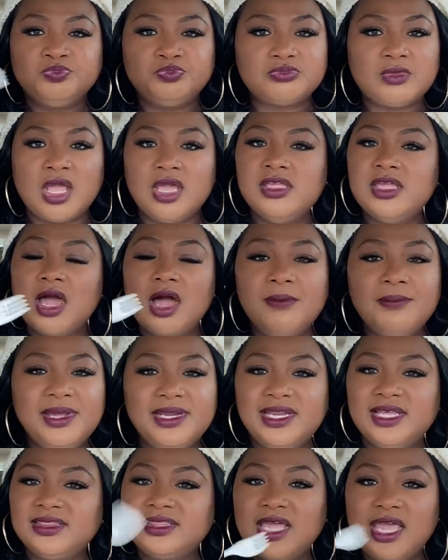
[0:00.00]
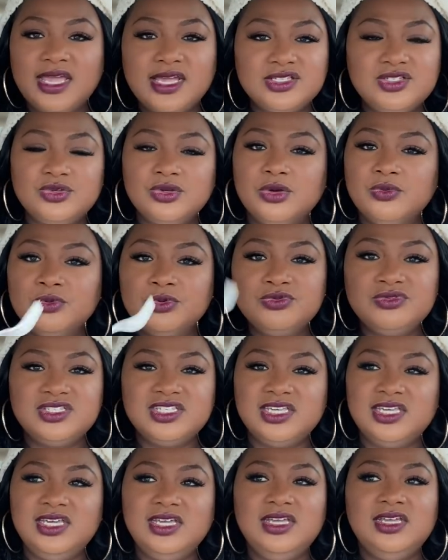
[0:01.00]
and y'all make that thing into a
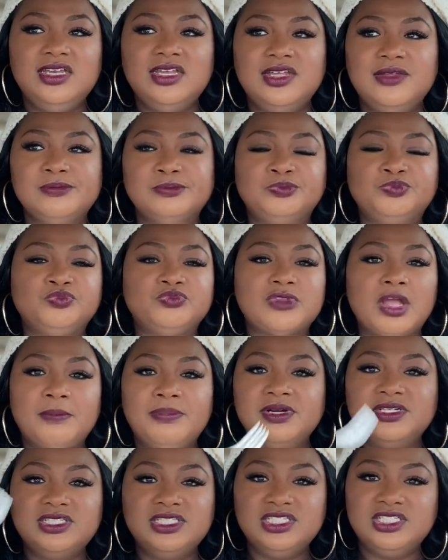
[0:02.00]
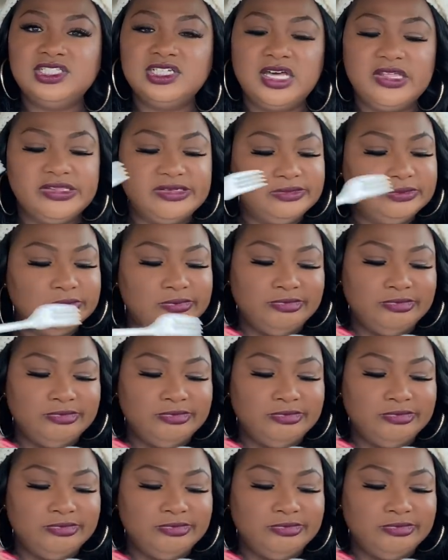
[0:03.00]
routine and push each other.